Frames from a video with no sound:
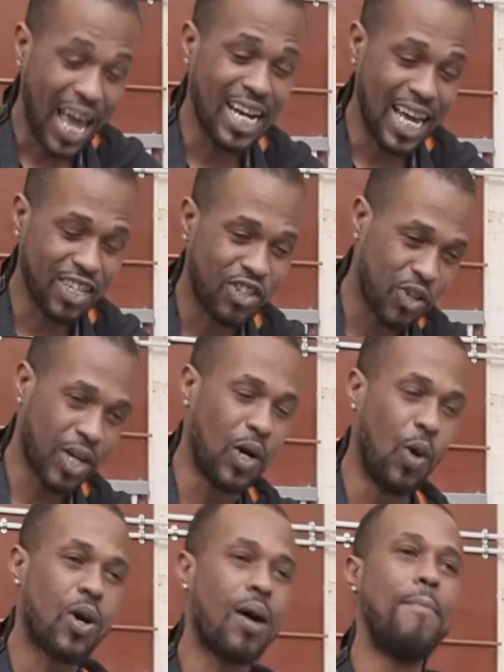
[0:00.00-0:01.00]

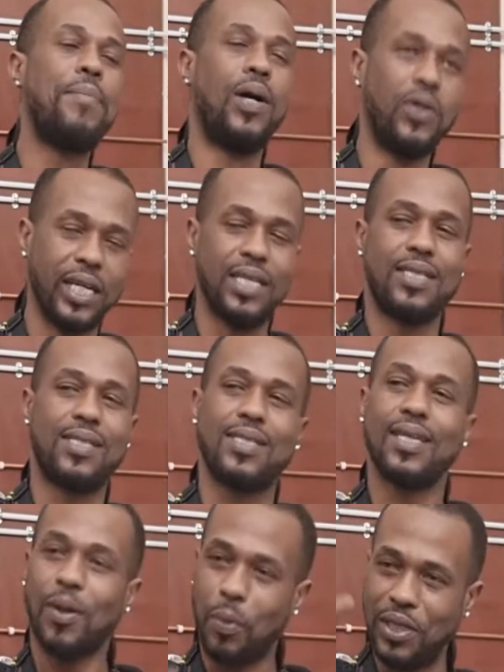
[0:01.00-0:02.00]
electrical
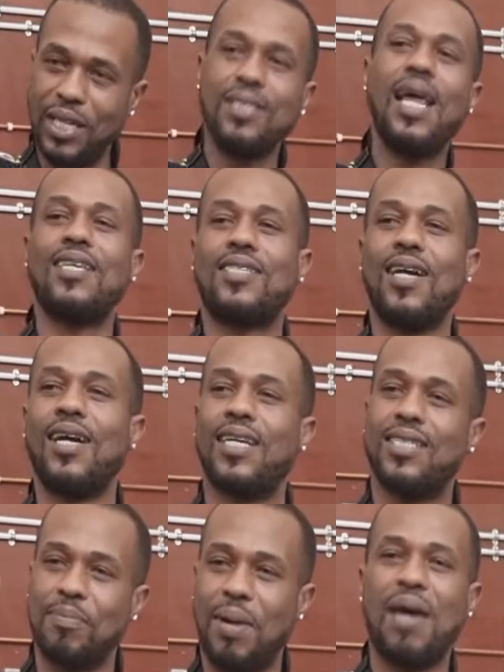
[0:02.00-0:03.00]
components within that
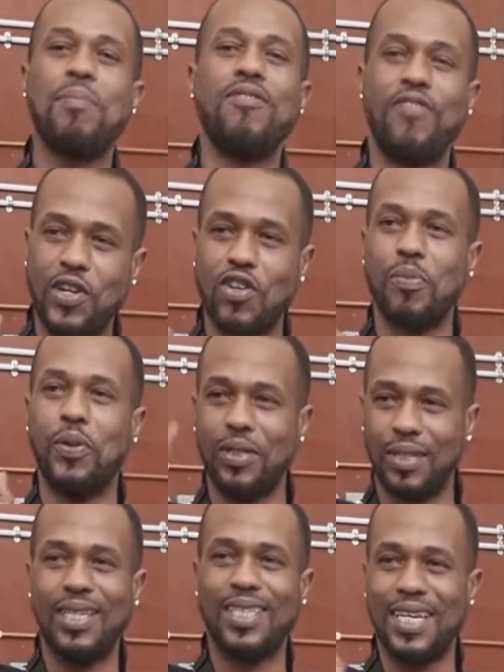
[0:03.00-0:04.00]
circuit might be vulnerable
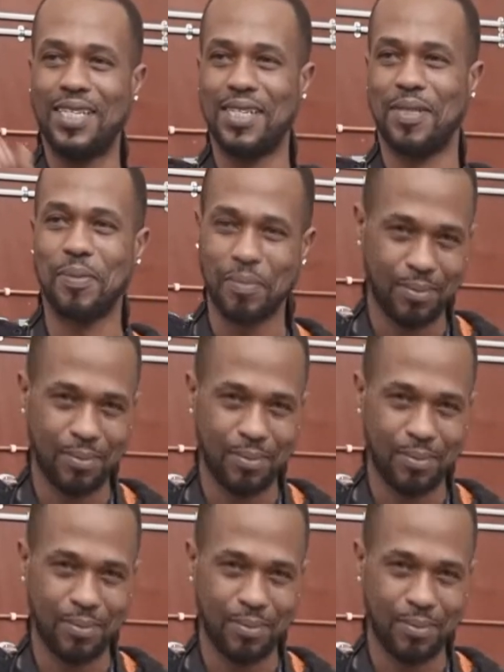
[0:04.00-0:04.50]
to the test.